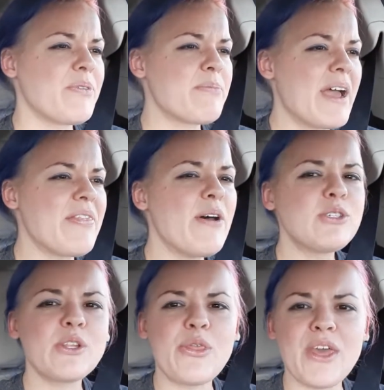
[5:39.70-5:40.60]
But
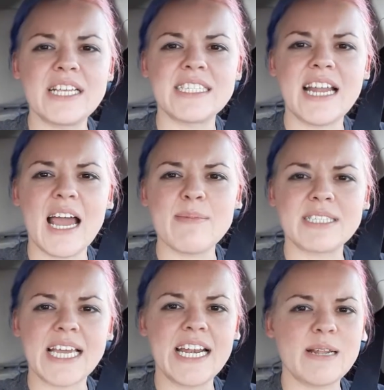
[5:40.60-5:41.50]
those are the things that I'm
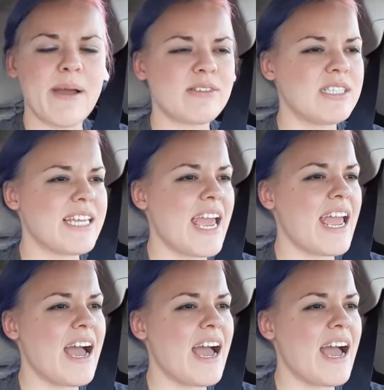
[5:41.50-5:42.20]
excited about today.